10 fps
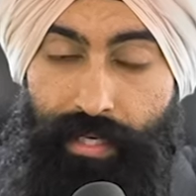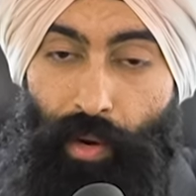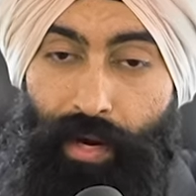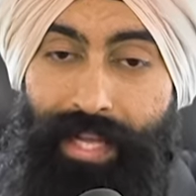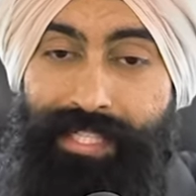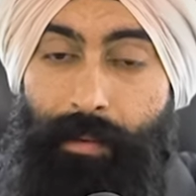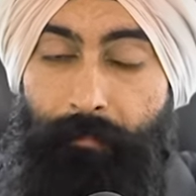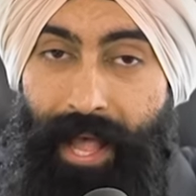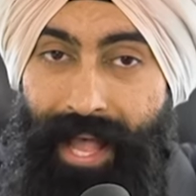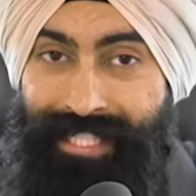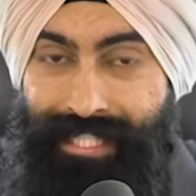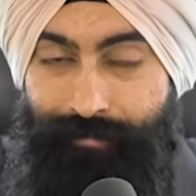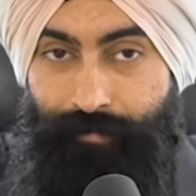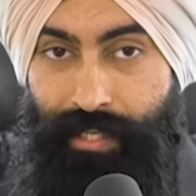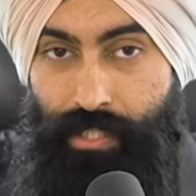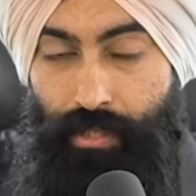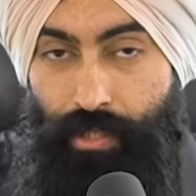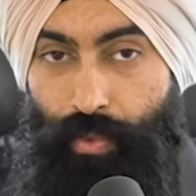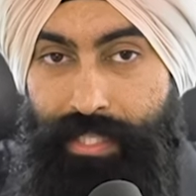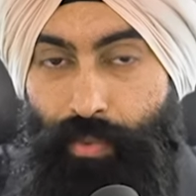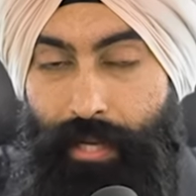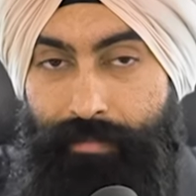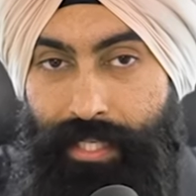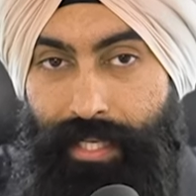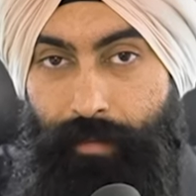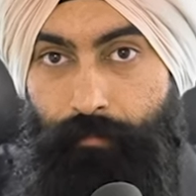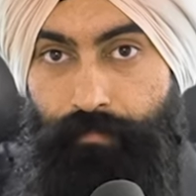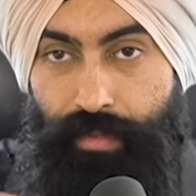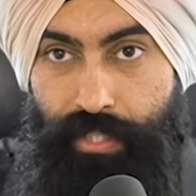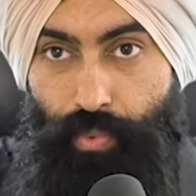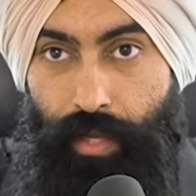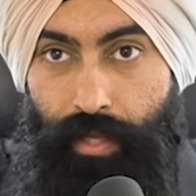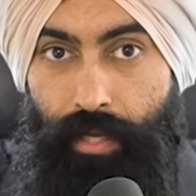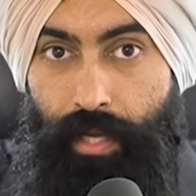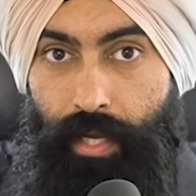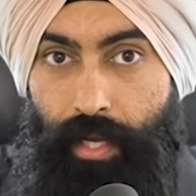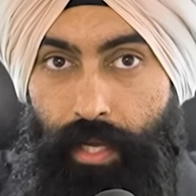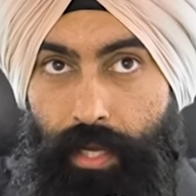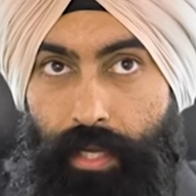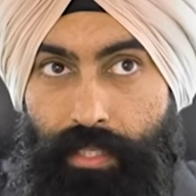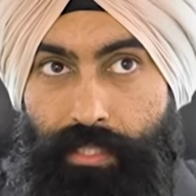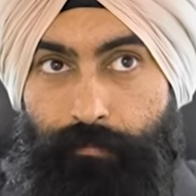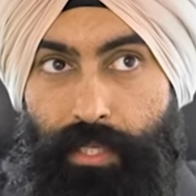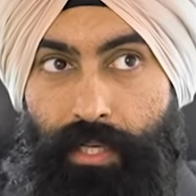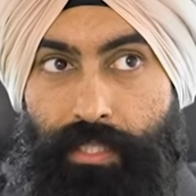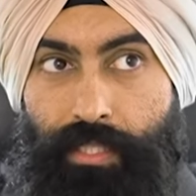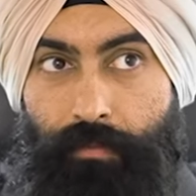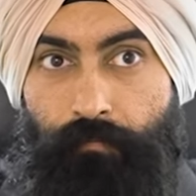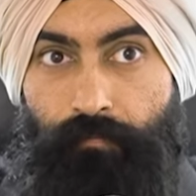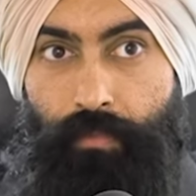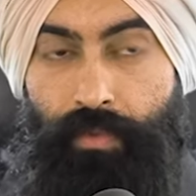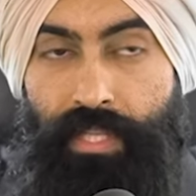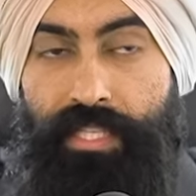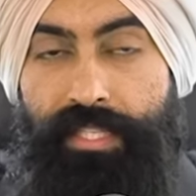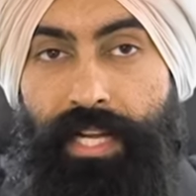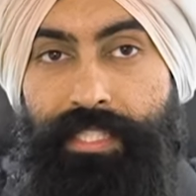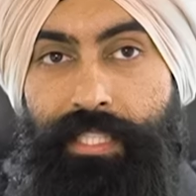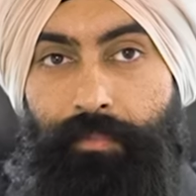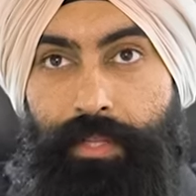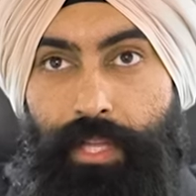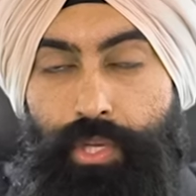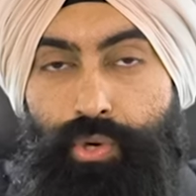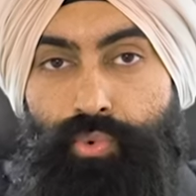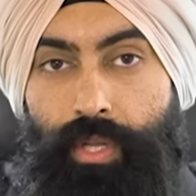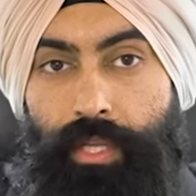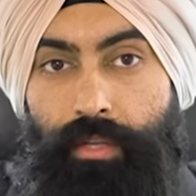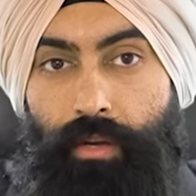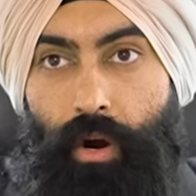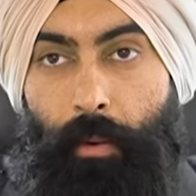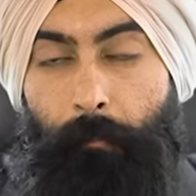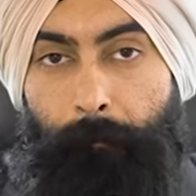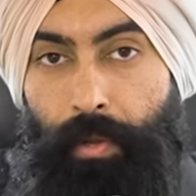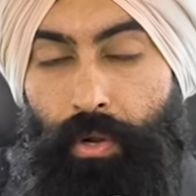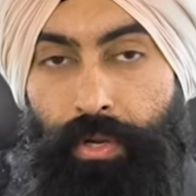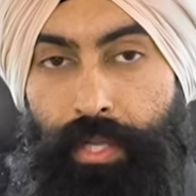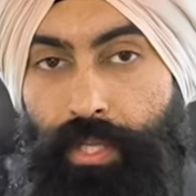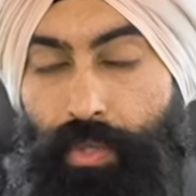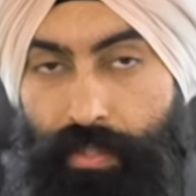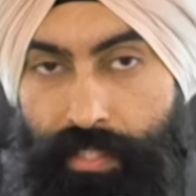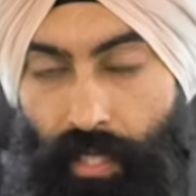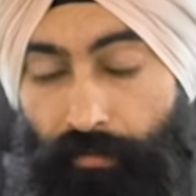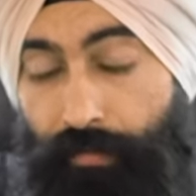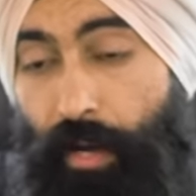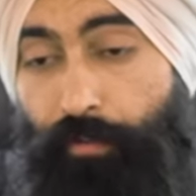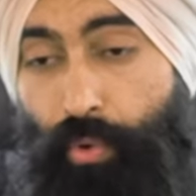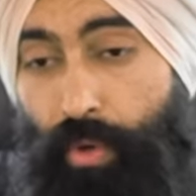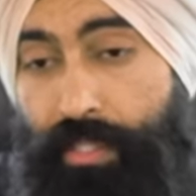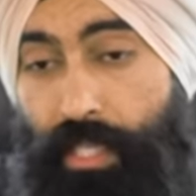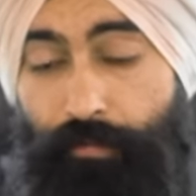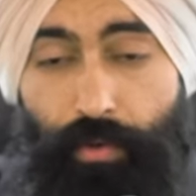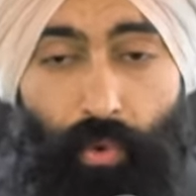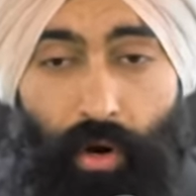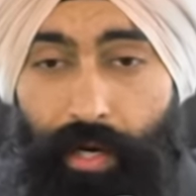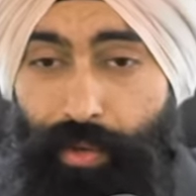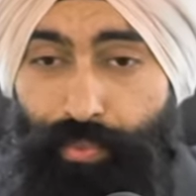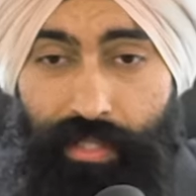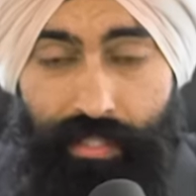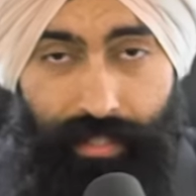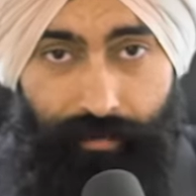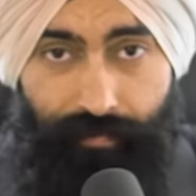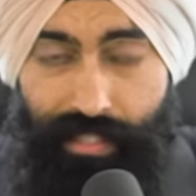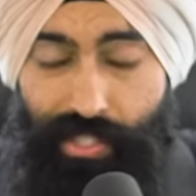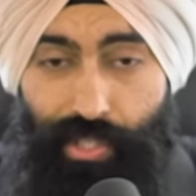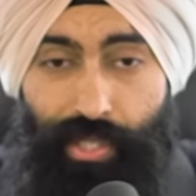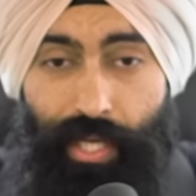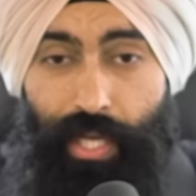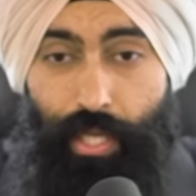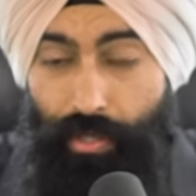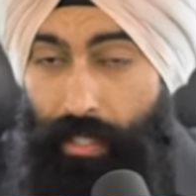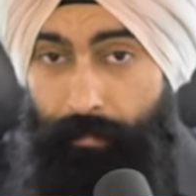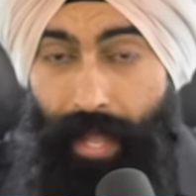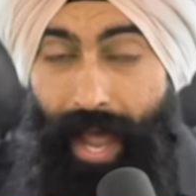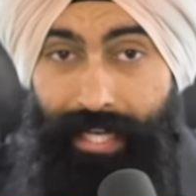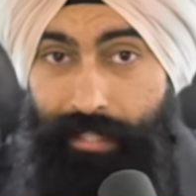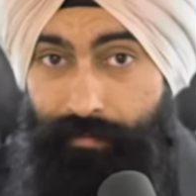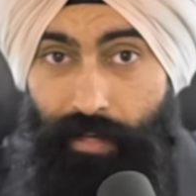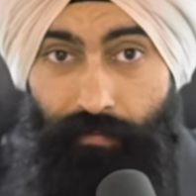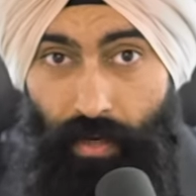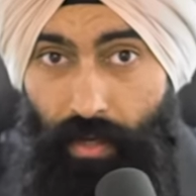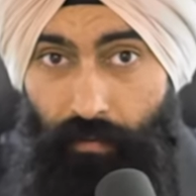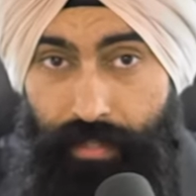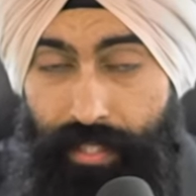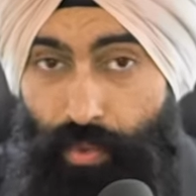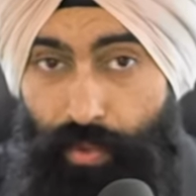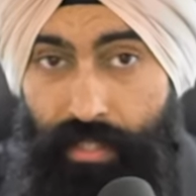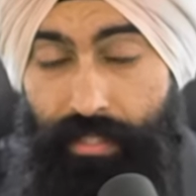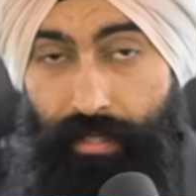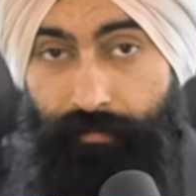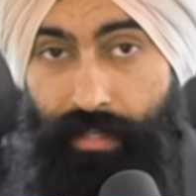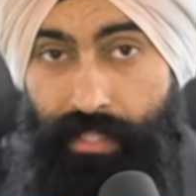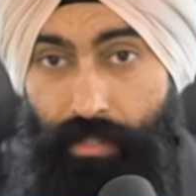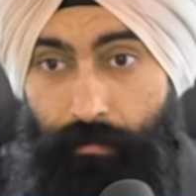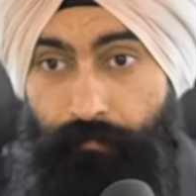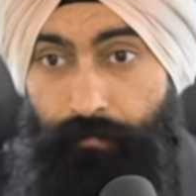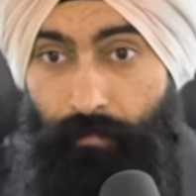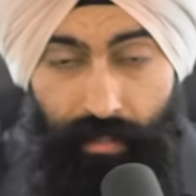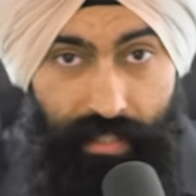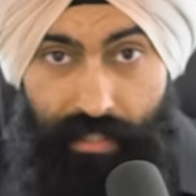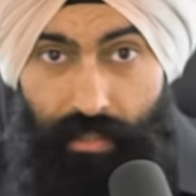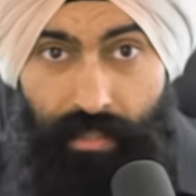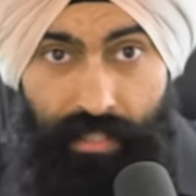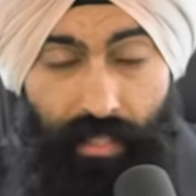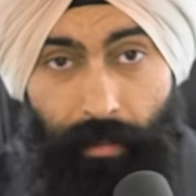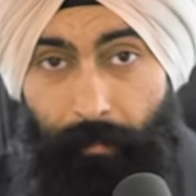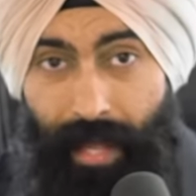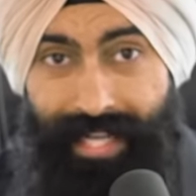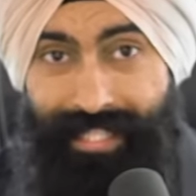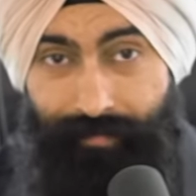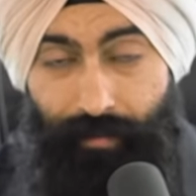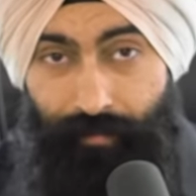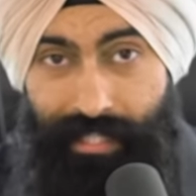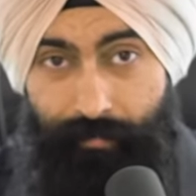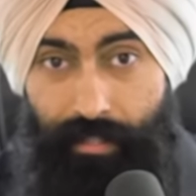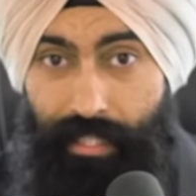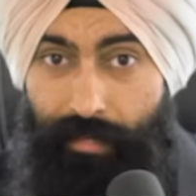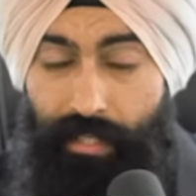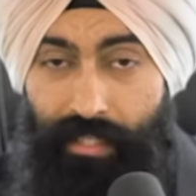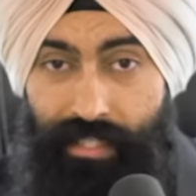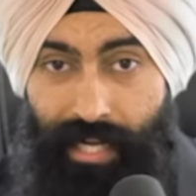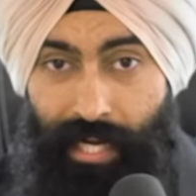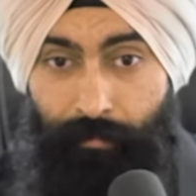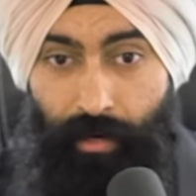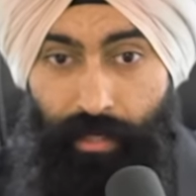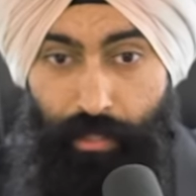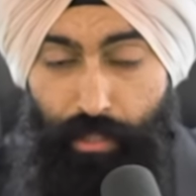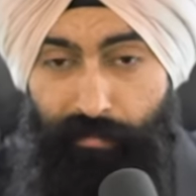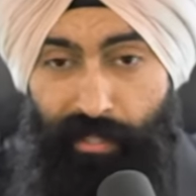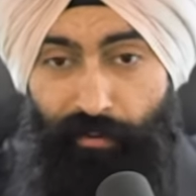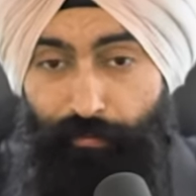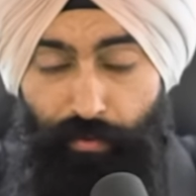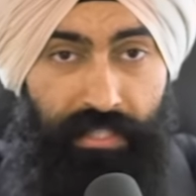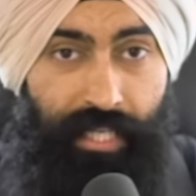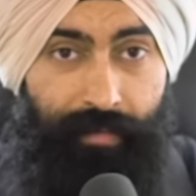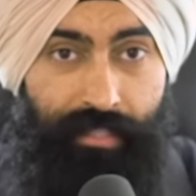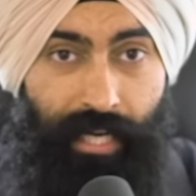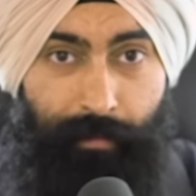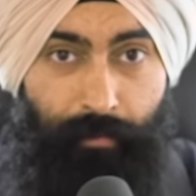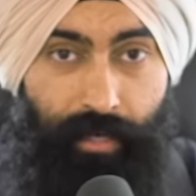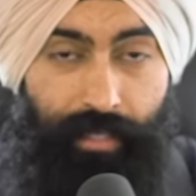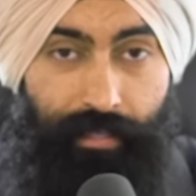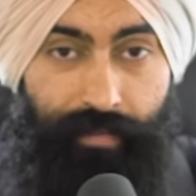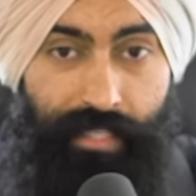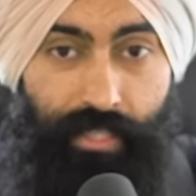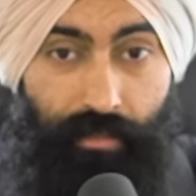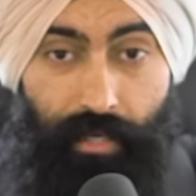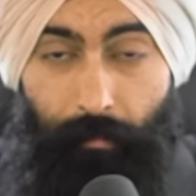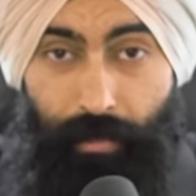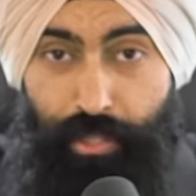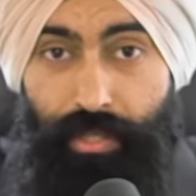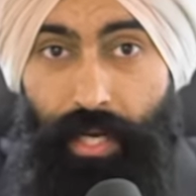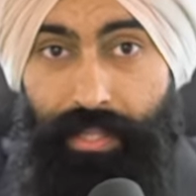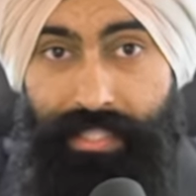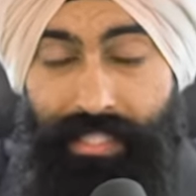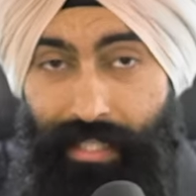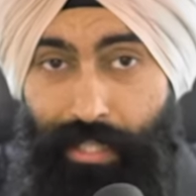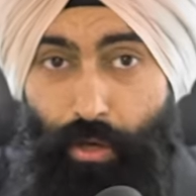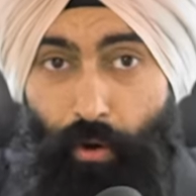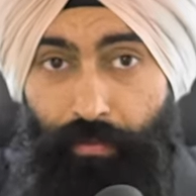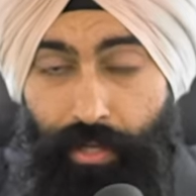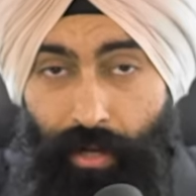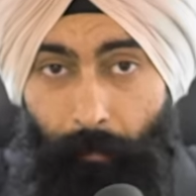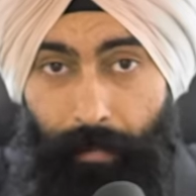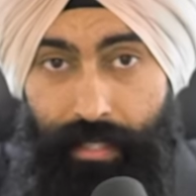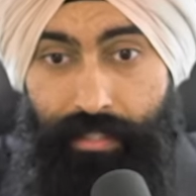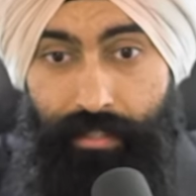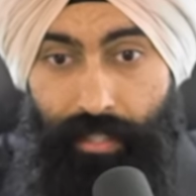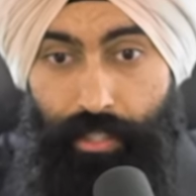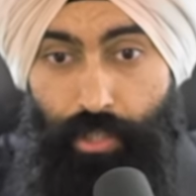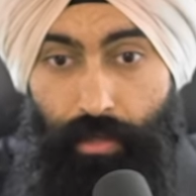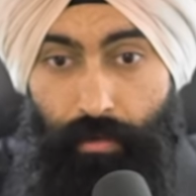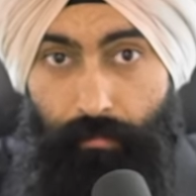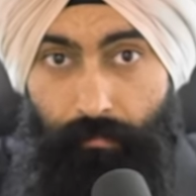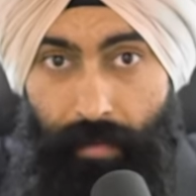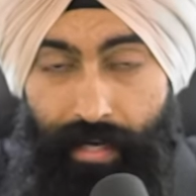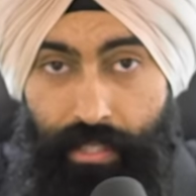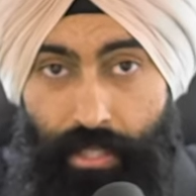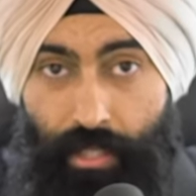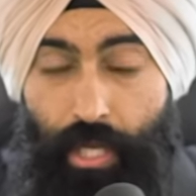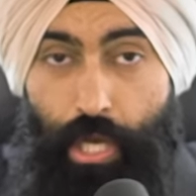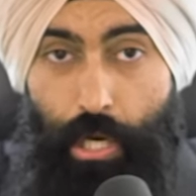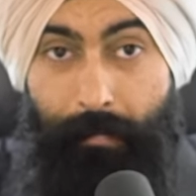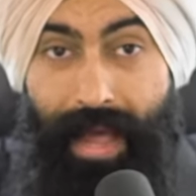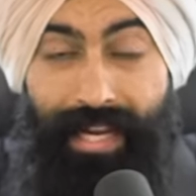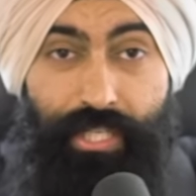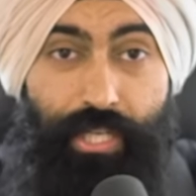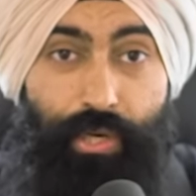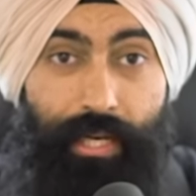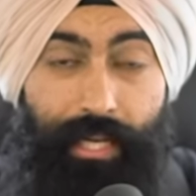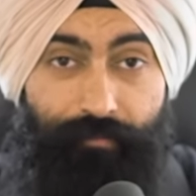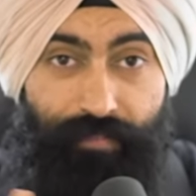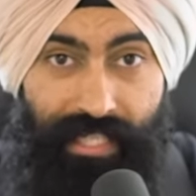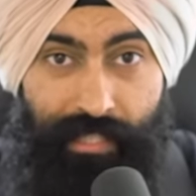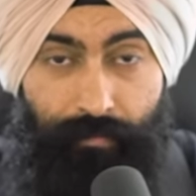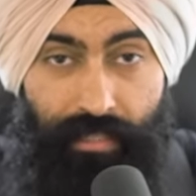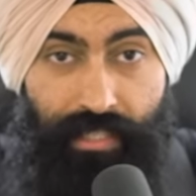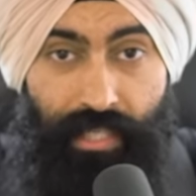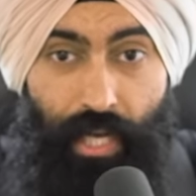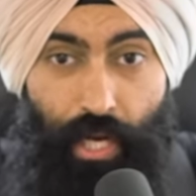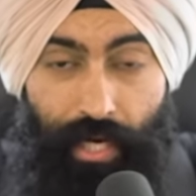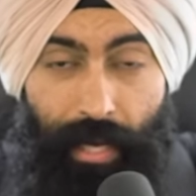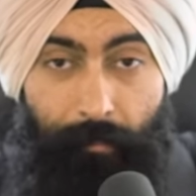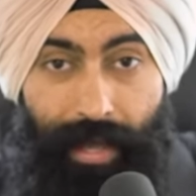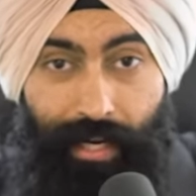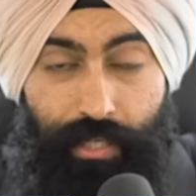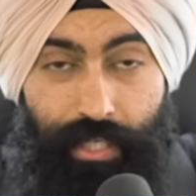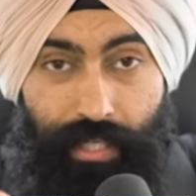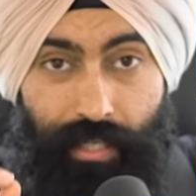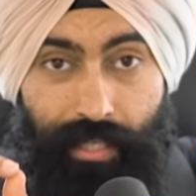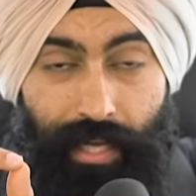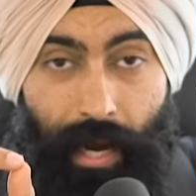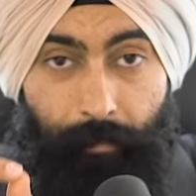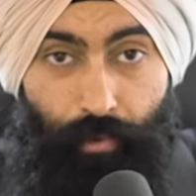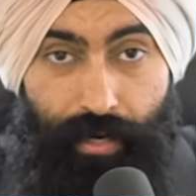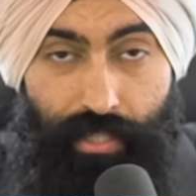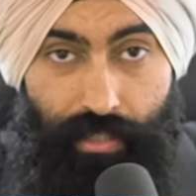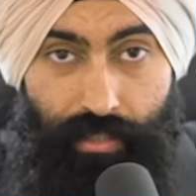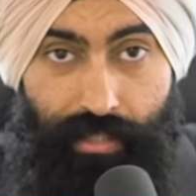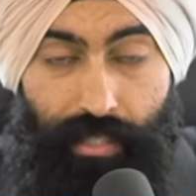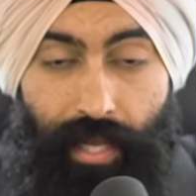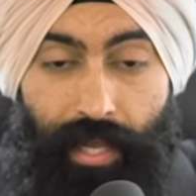Now, when I say passive investor, the reason why I'm saying it this way is because this is not something that you really are building yourself. Now, of course, if you are a real estate investor, you can be actively involved as a real estate investor, but it's still considered a passive investment. Even in the stock market, you could be a full-time stock market investor, but you're not the C E O of the companies that you're managing. You're managing your investments. You're not managing the operations.